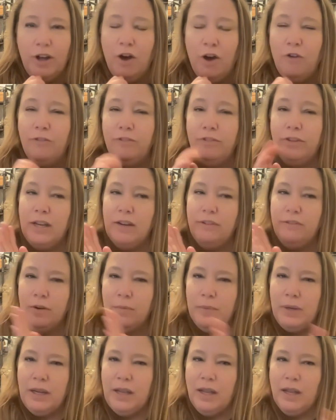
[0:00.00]
Hopefully from
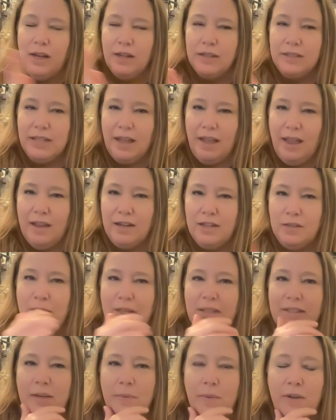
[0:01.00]
beginning to end, by
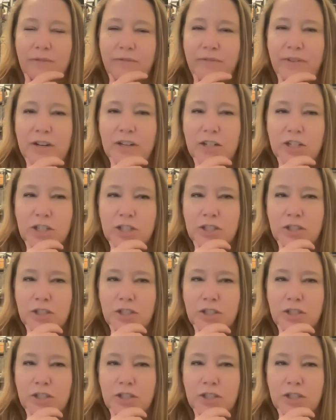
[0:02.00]
the time I'm finished